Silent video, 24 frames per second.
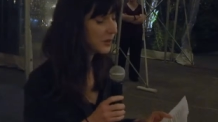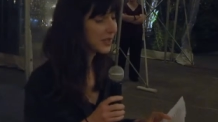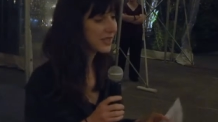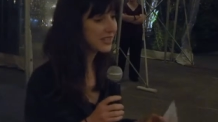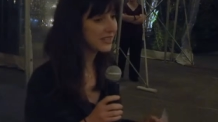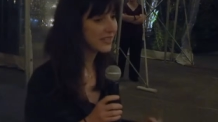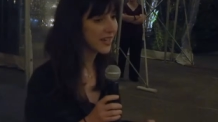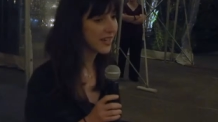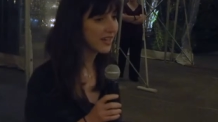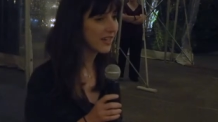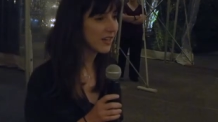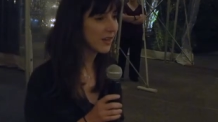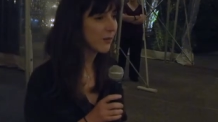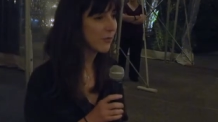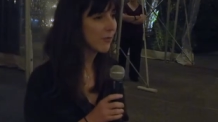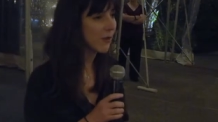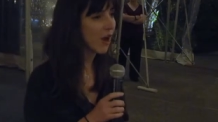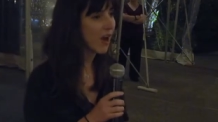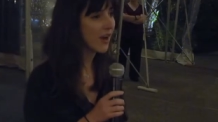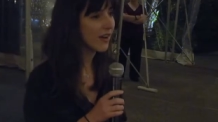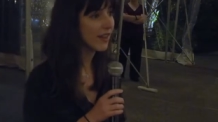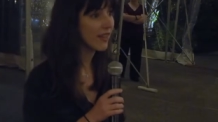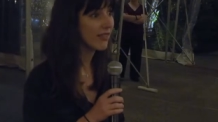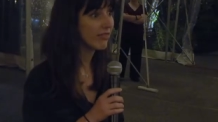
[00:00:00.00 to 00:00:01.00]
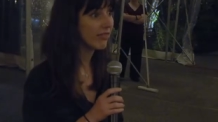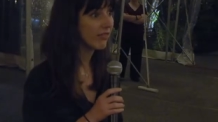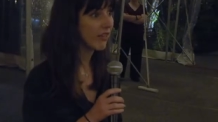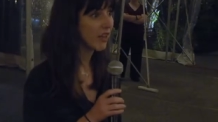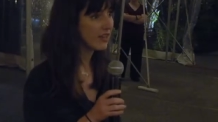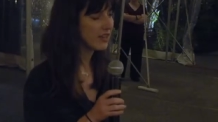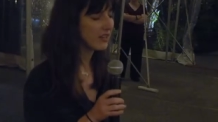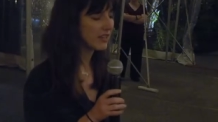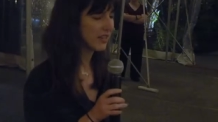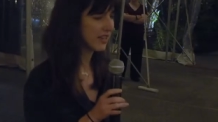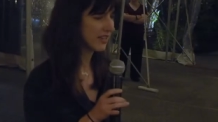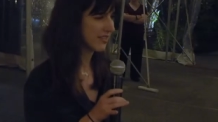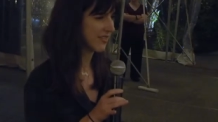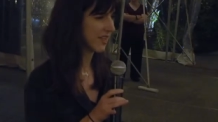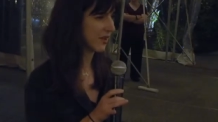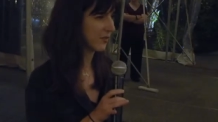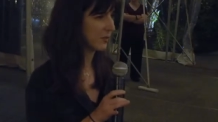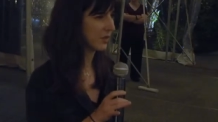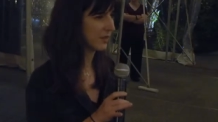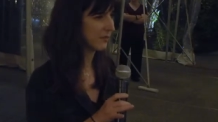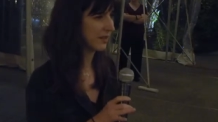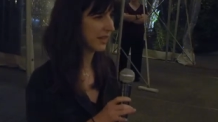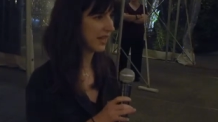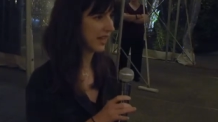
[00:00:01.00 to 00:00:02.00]
we studied abroad in London that
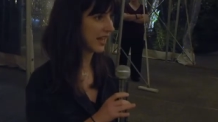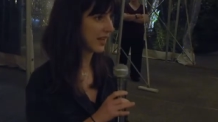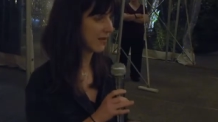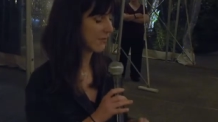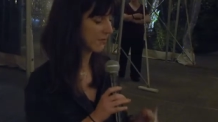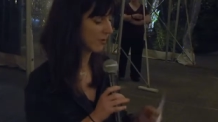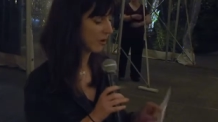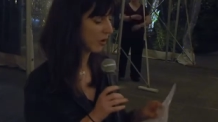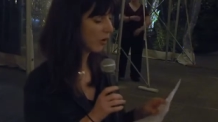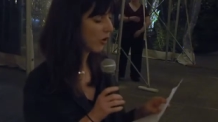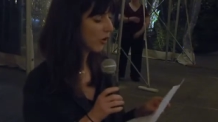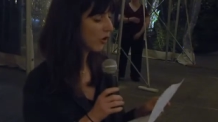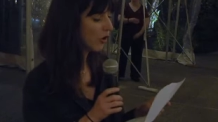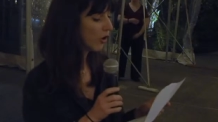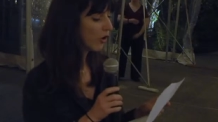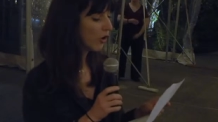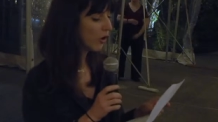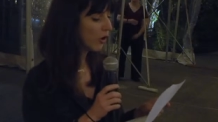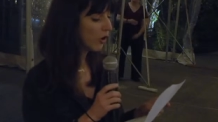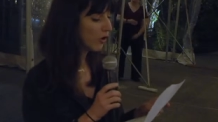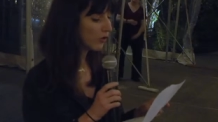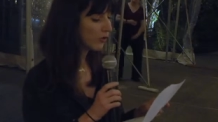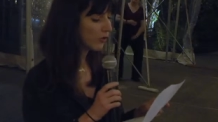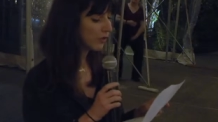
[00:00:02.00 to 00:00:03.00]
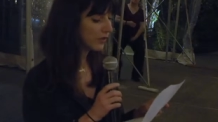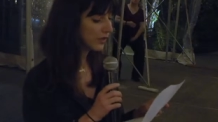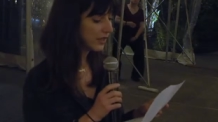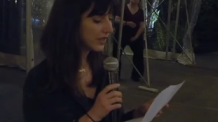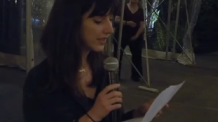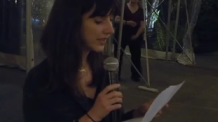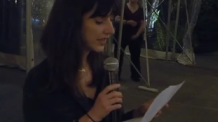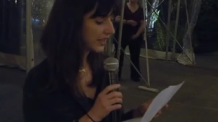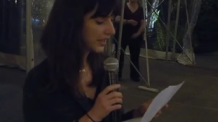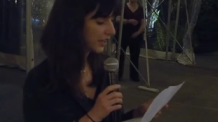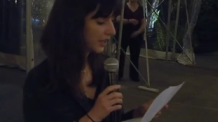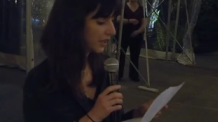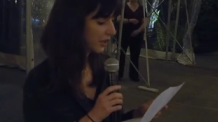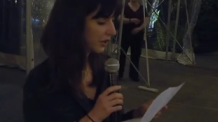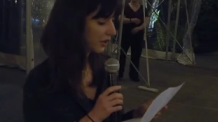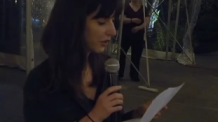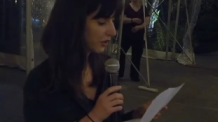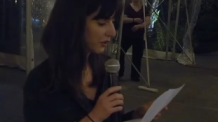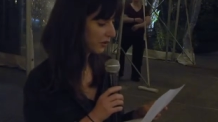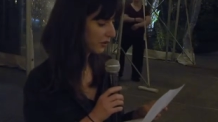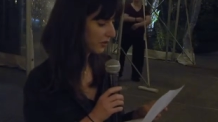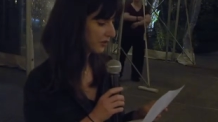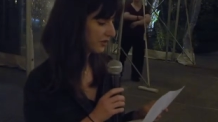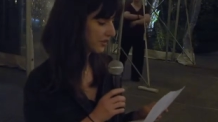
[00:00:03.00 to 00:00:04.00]
we became really
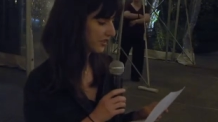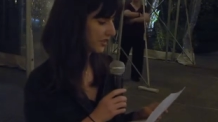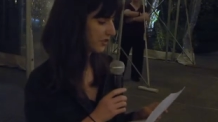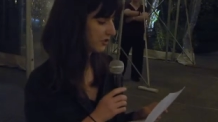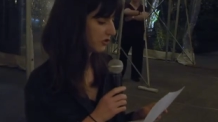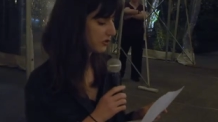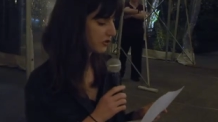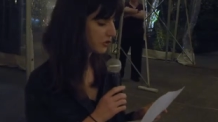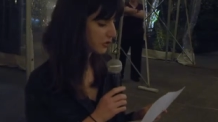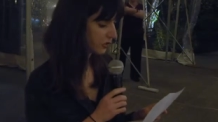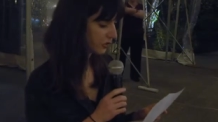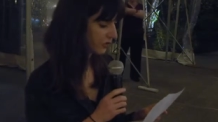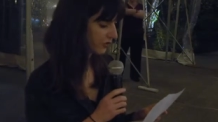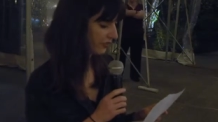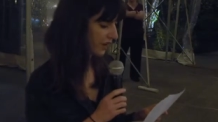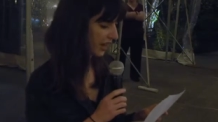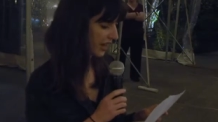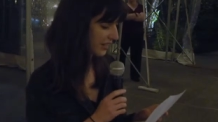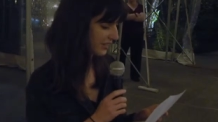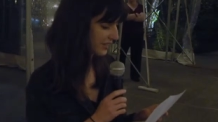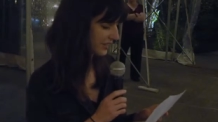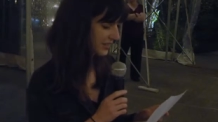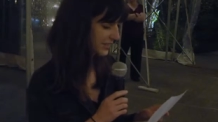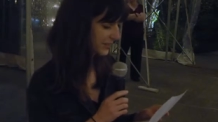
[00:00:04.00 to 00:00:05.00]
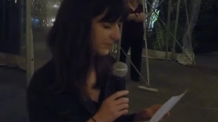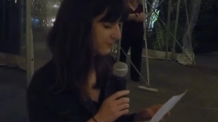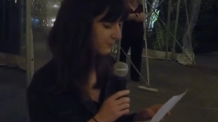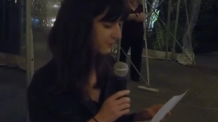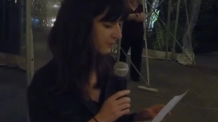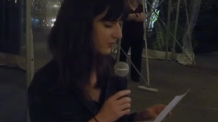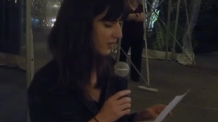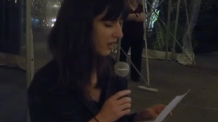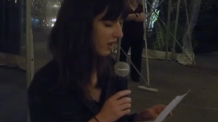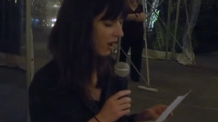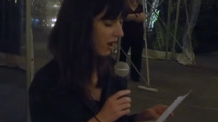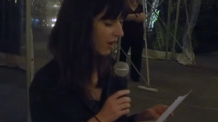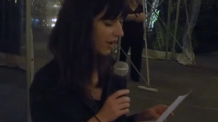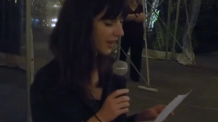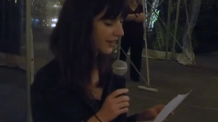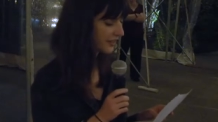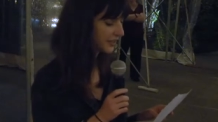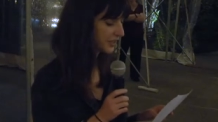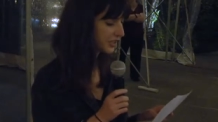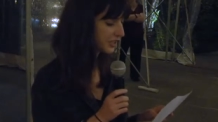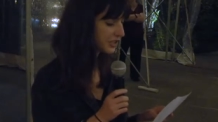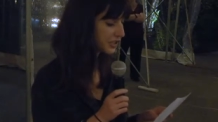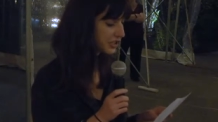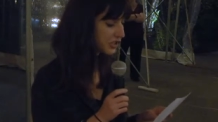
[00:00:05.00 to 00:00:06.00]
close and true friends. Our
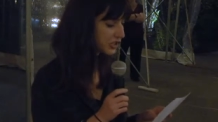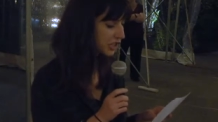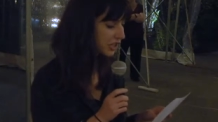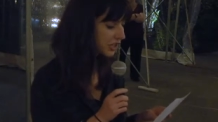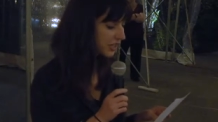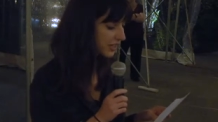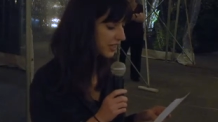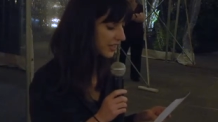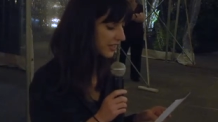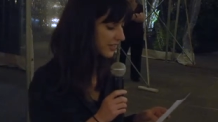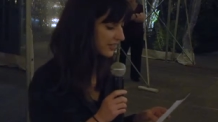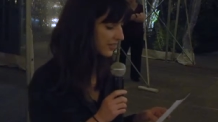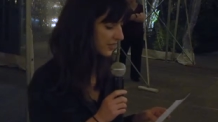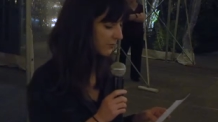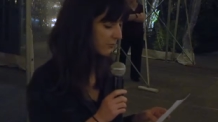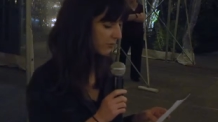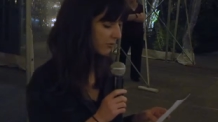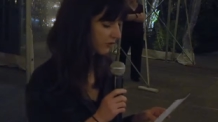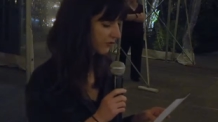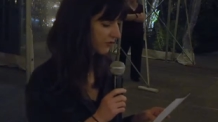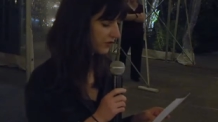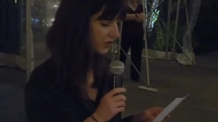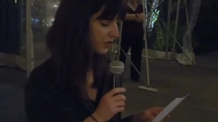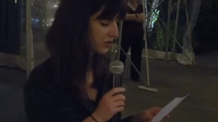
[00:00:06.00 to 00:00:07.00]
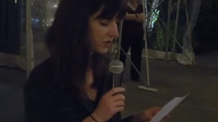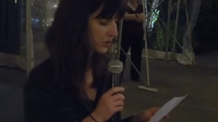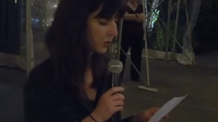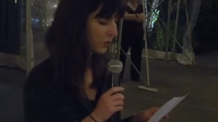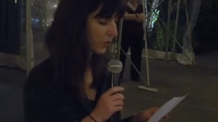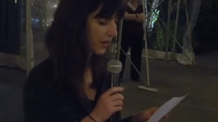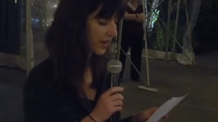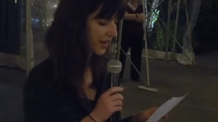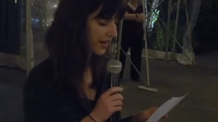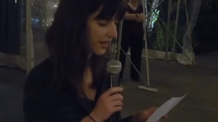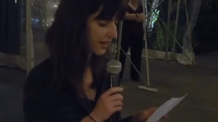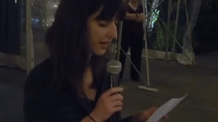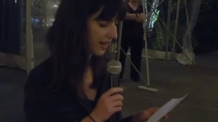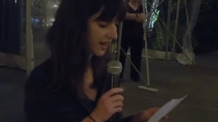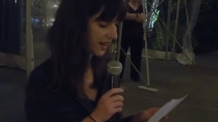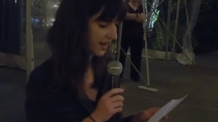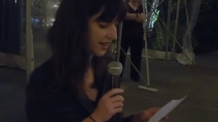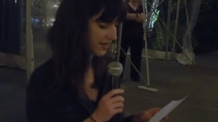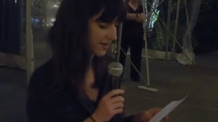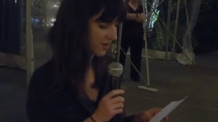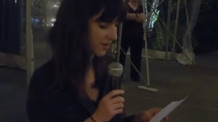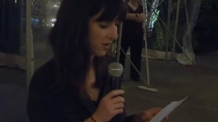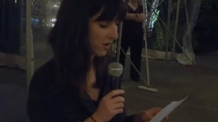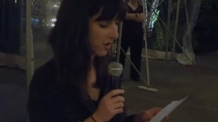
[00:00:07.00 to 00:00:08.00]
endless journeys and profuse weight
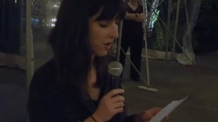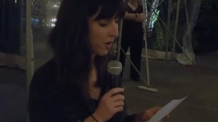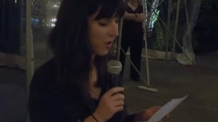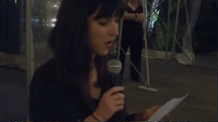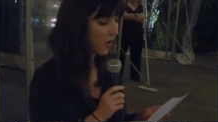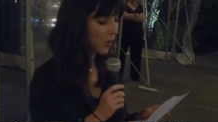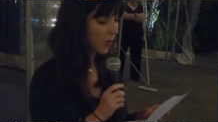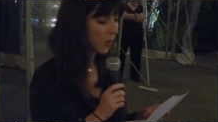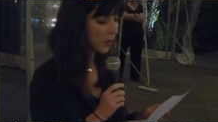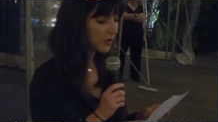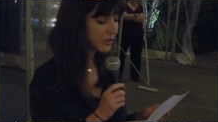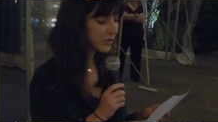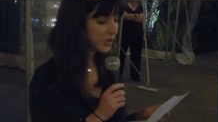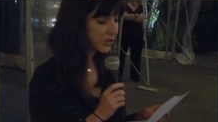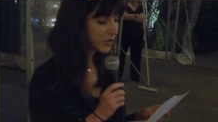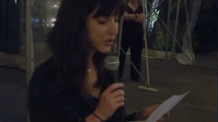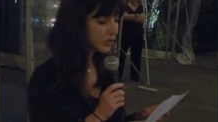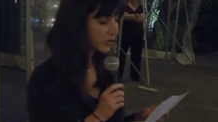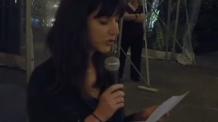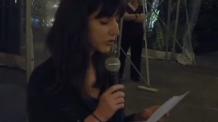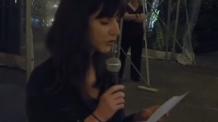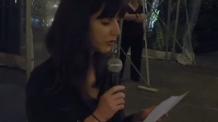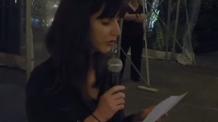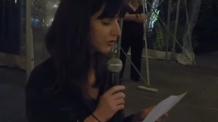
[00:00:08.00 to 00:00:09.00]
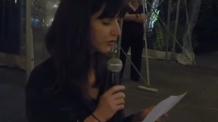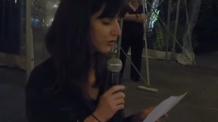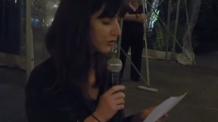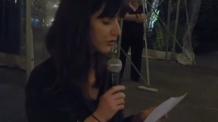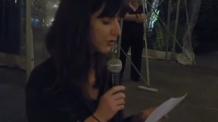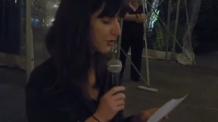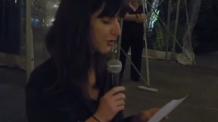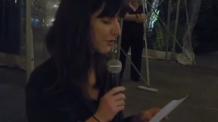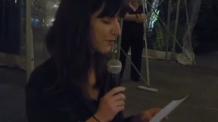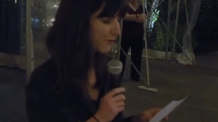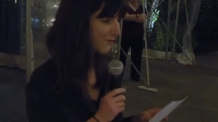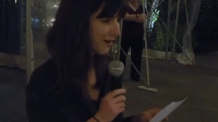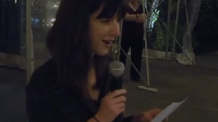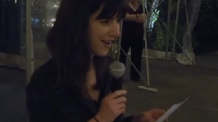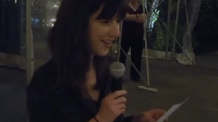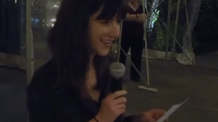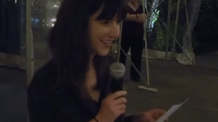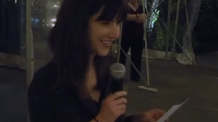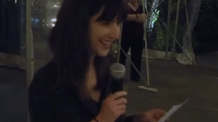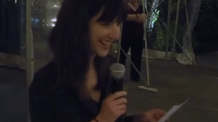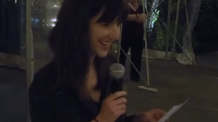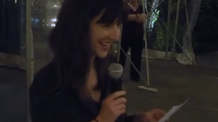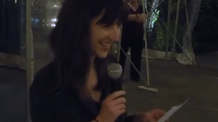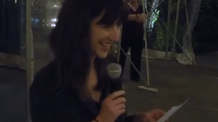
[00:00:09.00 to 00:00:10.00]
gain was a true
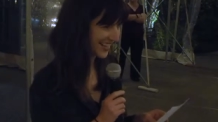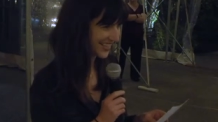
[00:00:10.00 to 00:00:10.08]
bonding